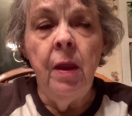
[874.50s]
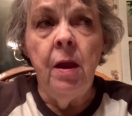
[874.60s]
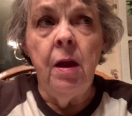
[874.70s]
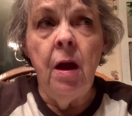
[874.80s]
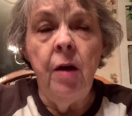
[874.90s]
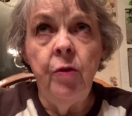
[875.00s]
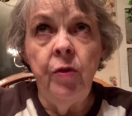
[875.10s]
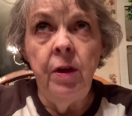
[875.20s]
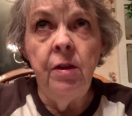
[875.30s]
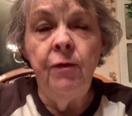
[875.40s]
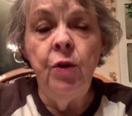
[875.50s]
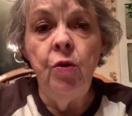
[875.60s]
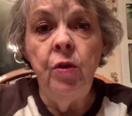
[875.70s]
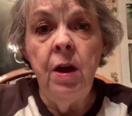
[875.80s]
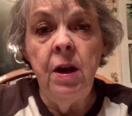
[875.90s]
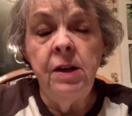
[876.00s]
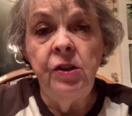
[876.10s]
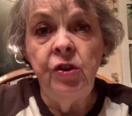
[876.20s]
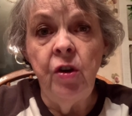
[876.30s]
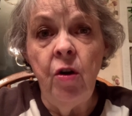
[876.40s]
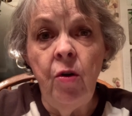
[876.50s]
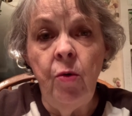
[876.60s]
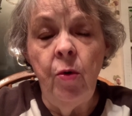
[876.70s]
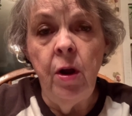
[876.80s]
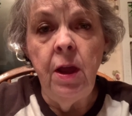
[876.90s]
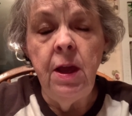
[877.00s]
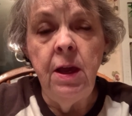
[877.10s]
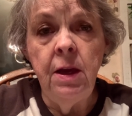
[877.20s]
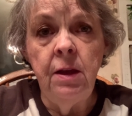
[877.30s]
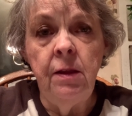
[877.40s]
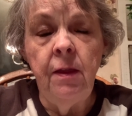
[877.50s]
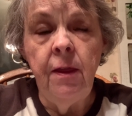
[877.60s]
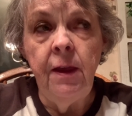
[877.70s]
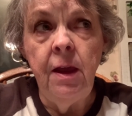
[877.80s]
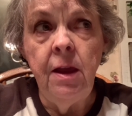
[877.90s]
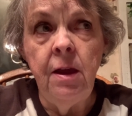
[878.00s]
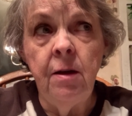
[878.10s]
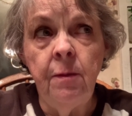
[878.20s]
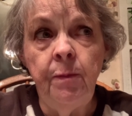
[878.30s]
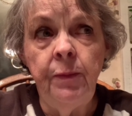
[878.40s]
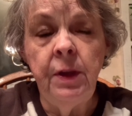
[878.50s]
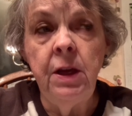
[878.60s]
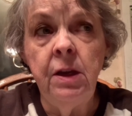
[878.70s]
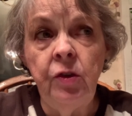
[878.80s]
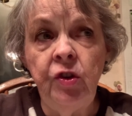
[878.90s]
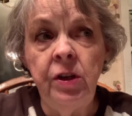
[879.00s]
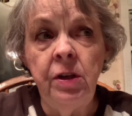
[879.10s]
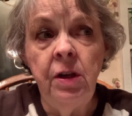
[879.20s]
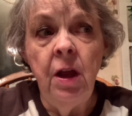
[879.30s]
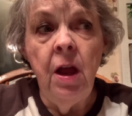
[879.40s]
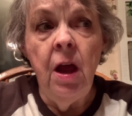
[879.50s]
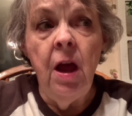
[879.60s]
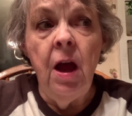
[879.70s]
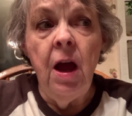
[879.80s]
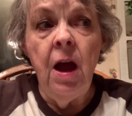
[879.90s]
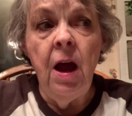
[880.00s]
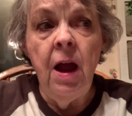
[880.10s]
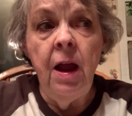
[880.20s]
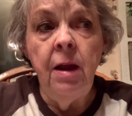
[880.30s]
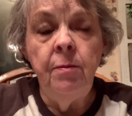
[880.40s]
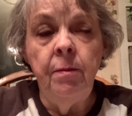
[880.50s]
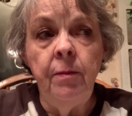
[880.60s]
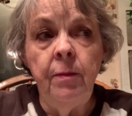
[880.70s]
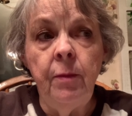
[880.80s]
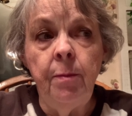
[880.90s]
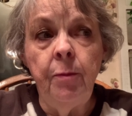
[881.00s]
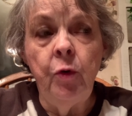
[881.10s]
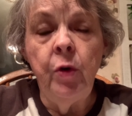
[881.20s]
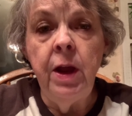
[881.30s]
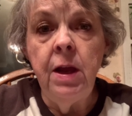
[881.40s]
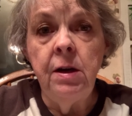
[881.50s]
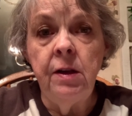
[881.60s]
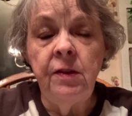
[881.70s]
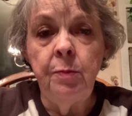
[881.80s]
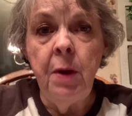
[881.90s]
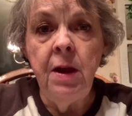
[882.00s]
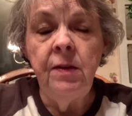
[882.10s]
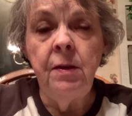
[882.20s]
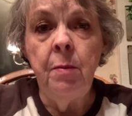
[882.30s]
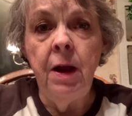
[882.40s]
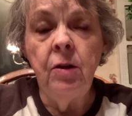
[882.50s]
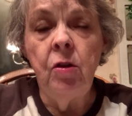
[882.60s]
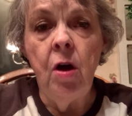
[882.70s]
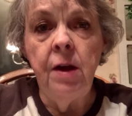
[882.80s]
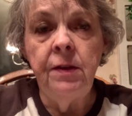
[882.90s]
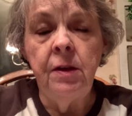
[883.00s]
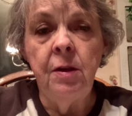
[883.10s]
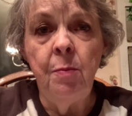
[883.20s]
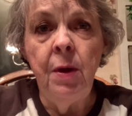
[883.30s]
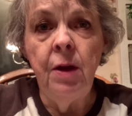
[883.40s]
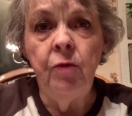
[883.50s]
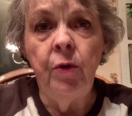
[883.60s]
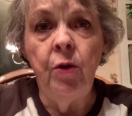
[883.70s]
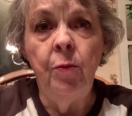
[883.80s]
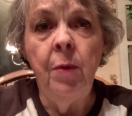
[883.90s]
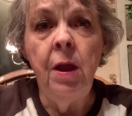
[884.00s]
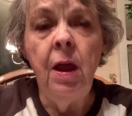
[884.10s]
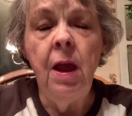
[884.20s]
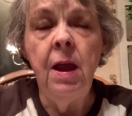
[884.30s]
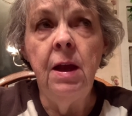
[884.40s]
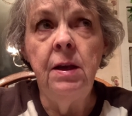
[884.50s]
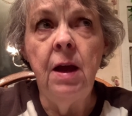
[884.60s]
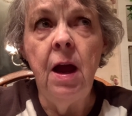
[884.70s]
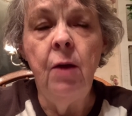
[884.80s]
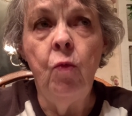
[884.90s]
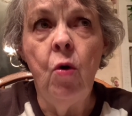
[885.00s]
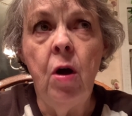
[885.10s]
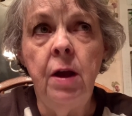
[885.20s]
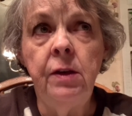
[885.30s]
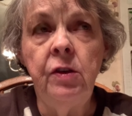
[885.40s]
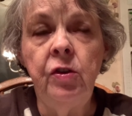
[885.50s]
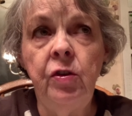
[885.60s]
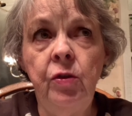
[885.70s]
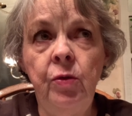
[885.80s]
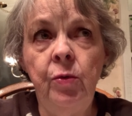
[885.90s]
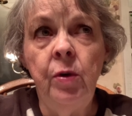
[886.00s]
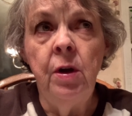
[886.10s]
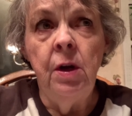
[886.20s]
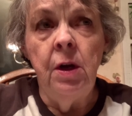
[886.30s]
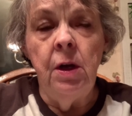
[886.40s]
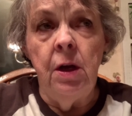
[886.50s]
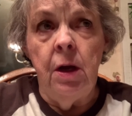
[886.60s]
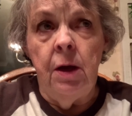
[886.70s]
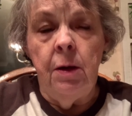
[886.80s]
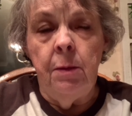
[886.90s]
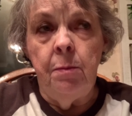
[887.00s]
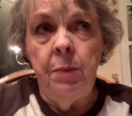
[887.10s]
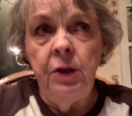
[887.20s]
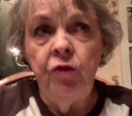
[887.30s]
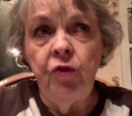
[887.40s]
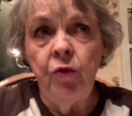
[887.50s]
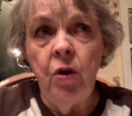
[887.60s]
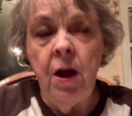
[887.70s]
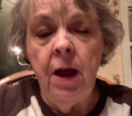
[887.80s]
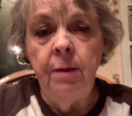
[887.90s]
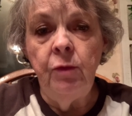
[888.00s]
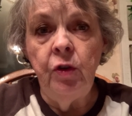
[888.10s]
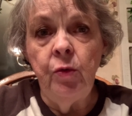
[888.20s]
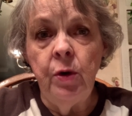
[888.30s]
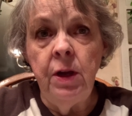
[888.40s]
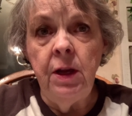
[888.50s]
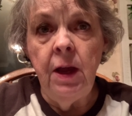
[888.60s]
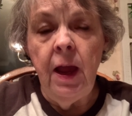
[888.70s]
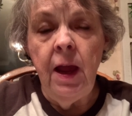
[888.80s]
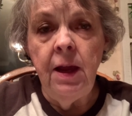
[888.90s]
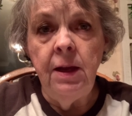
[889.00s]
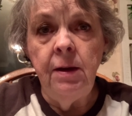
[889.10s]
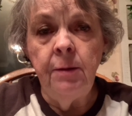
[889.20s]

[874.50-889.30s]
other than the few that I show in the kitchen, I created a space in my closet in the bedroom, and I want to be sure I'm doing a